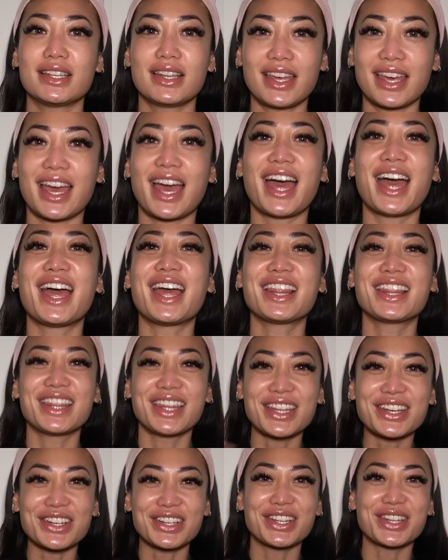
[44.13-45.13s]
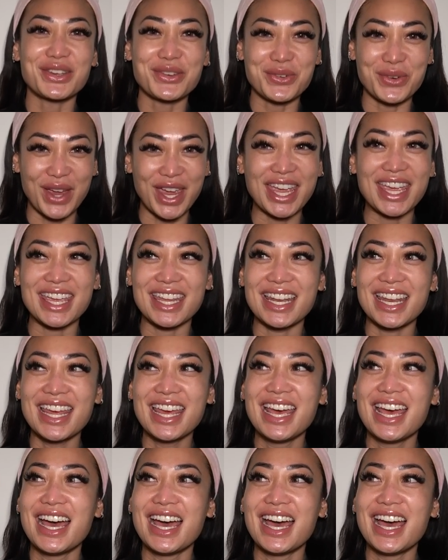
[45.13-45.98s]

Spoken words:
Like, I literally wait